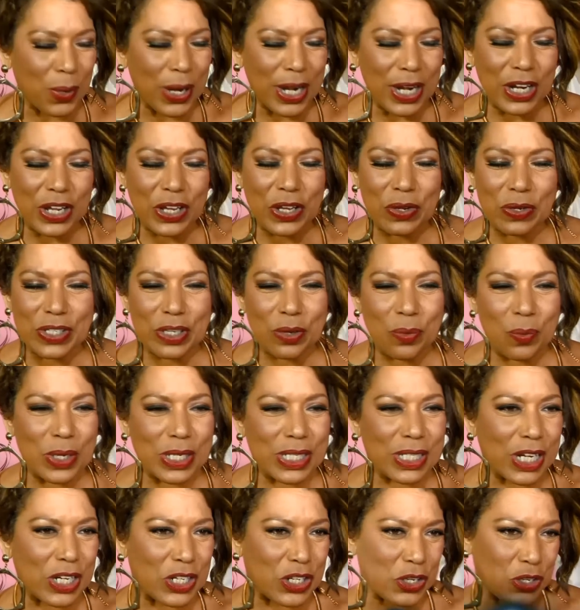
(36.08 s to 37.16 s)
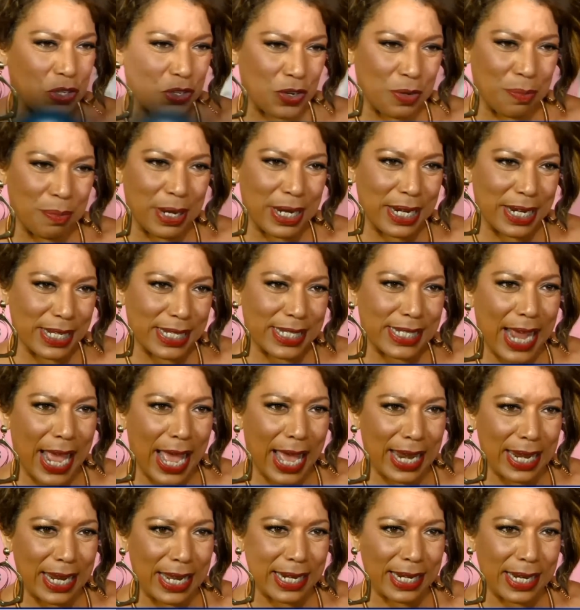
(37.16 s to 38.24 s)
Whitney Houston was such a tremendous
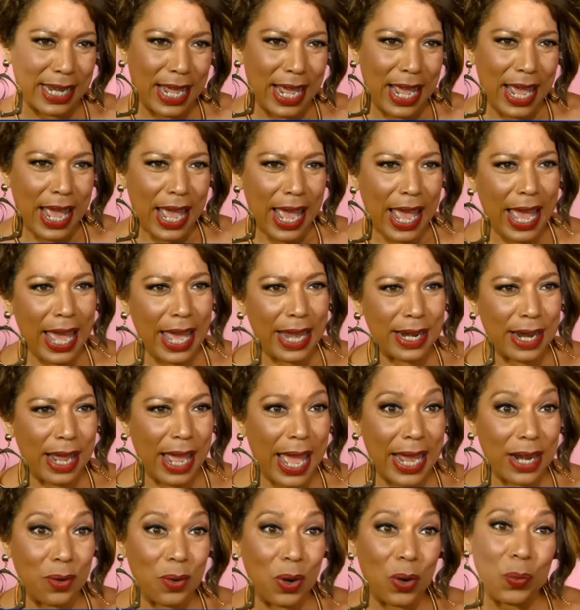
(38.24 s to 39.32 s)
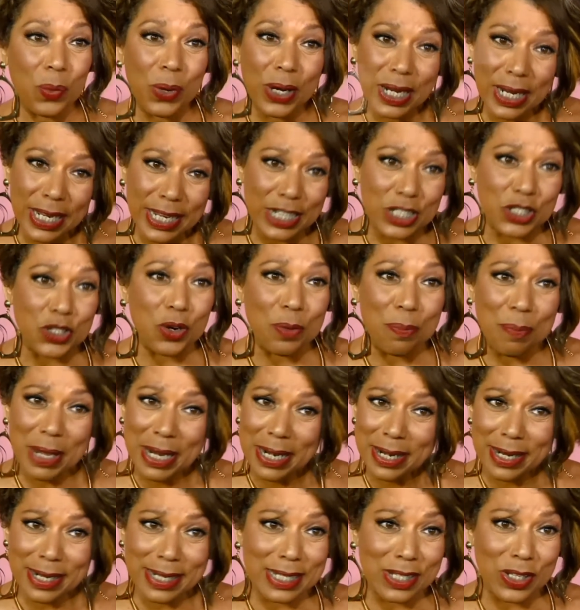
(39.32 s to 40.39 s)
talent and had a really
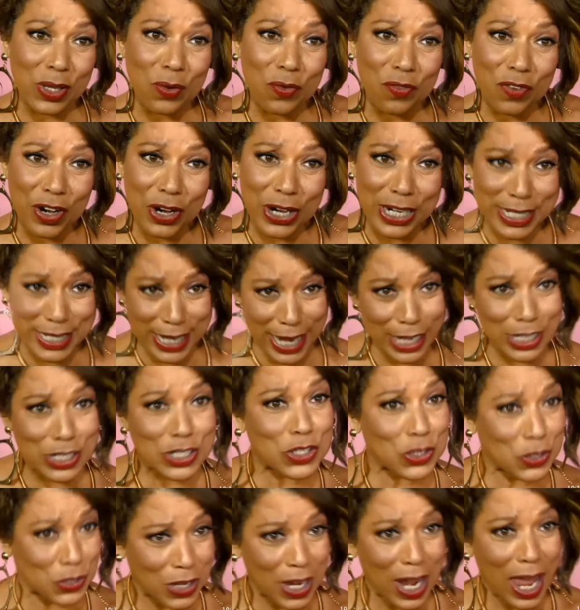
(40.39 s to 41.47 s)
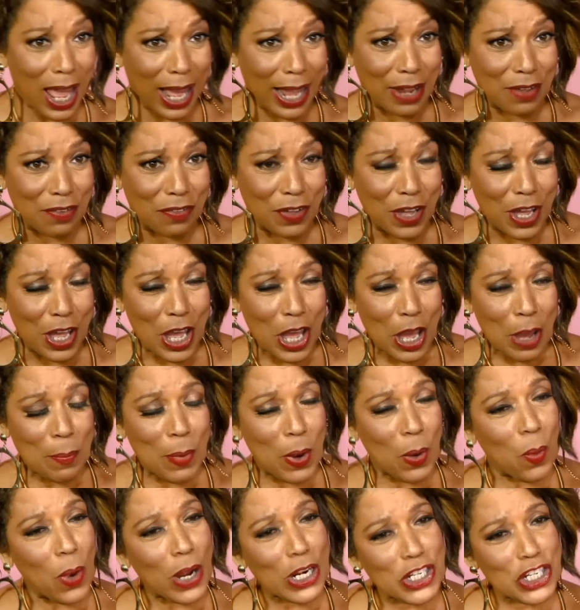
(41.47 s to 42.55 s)
tremendous, though very textured life.
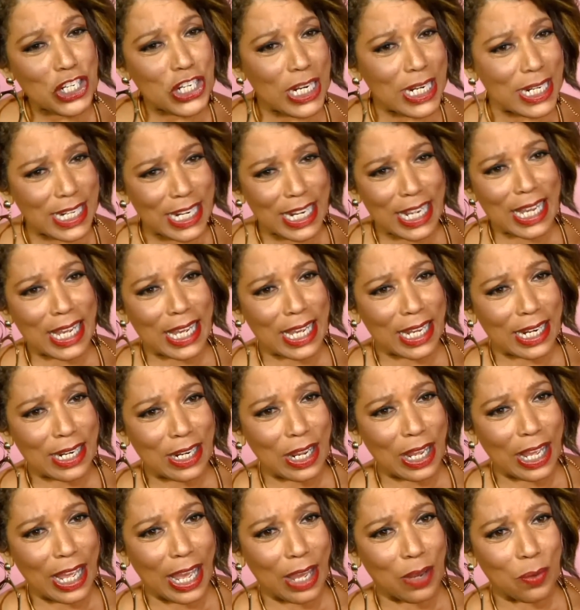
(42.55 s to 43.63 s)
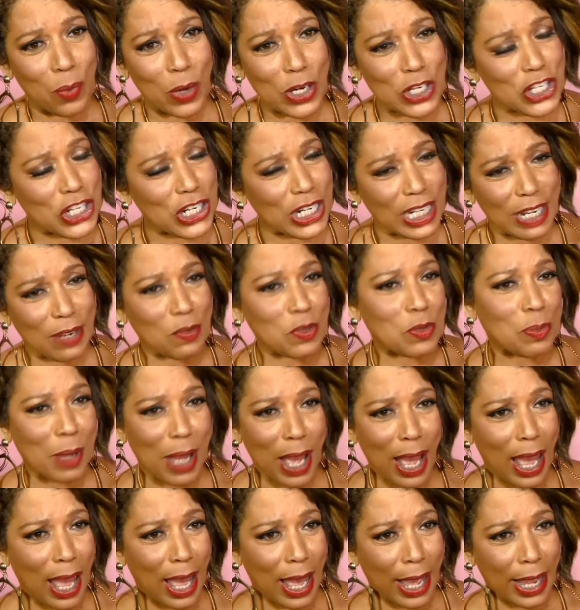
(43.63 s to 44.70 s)
But what she did and what she leaves
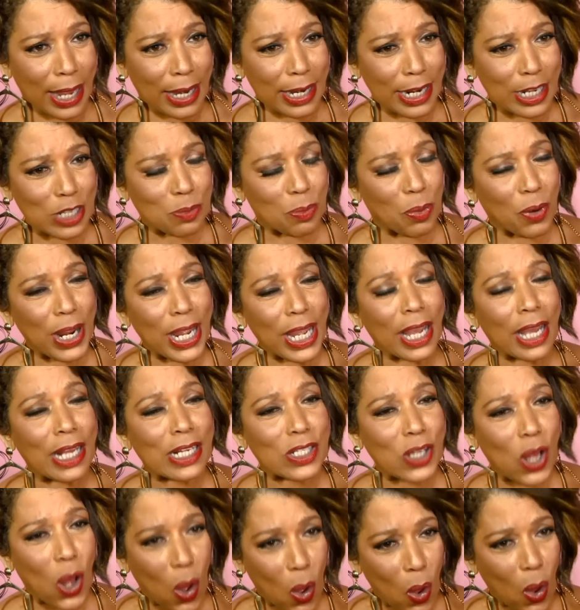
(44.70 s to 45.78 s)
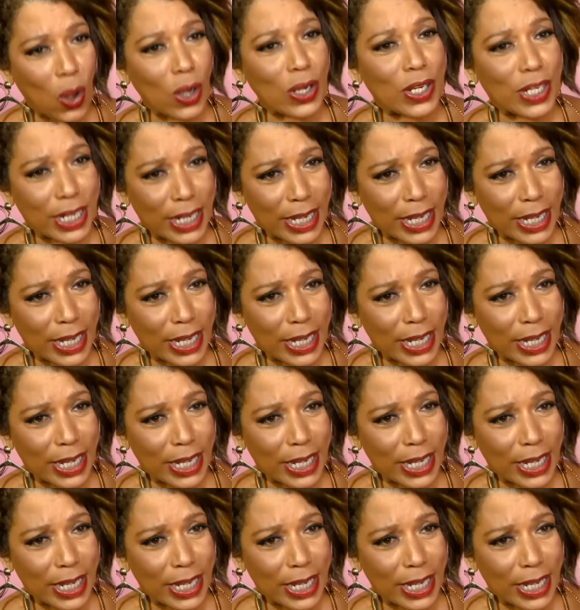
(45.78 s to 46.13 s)
behind is bringing us all